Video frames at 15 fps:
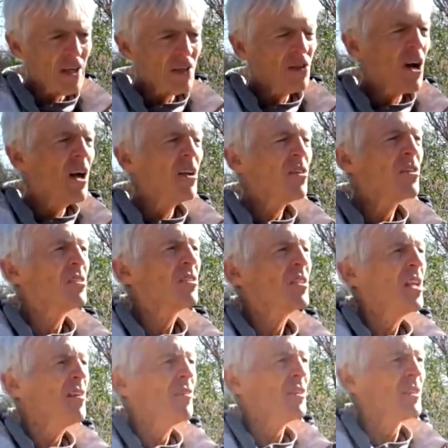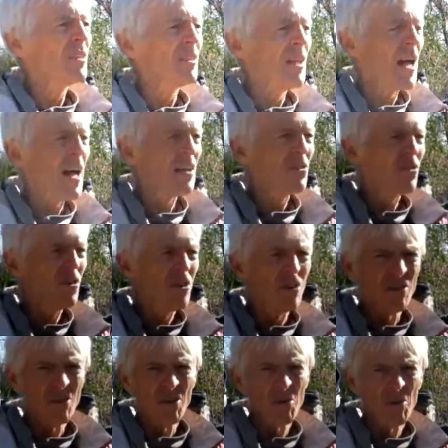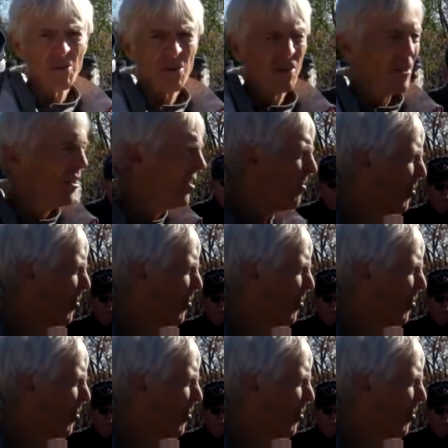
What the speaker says: Jonathan Stevens last year, or was it the year